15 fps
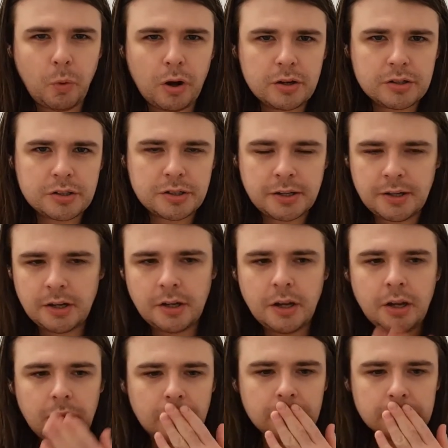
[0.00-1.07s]
was.
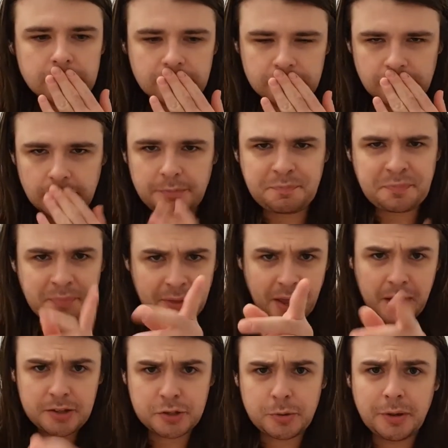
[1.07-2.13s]

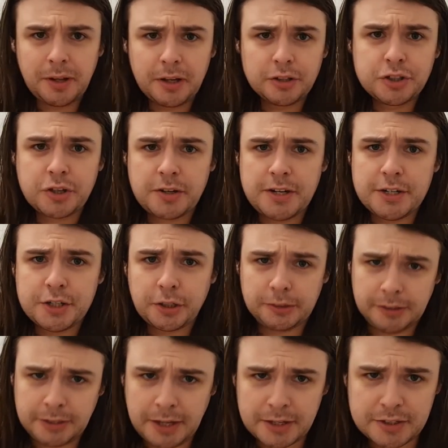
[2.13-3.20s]
I'll do a little screenshot
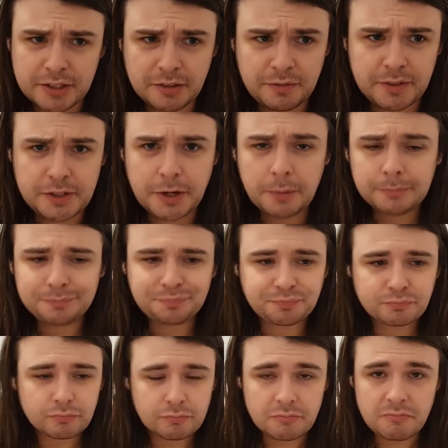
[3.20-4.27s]
at the end of the video
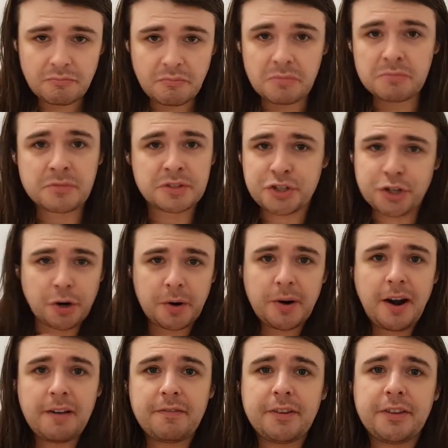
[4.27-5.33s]
and show you
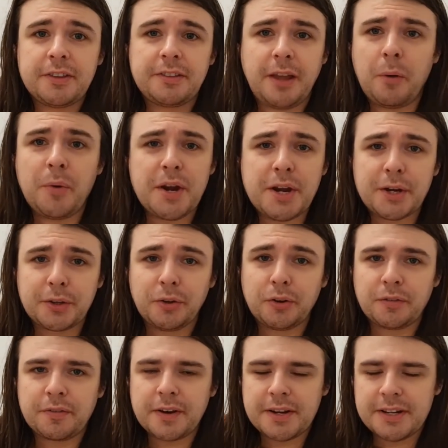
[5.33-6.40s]
and everything. That way you can
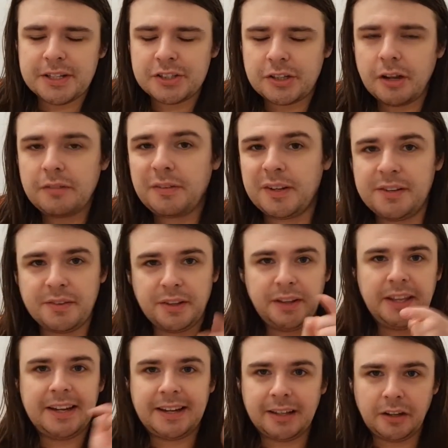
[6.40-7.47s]
look for it yourself. I'll even
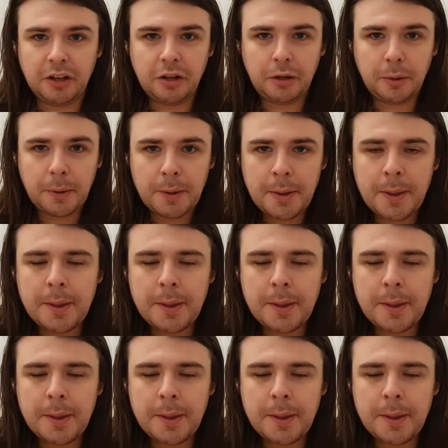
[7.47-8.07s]
link a little...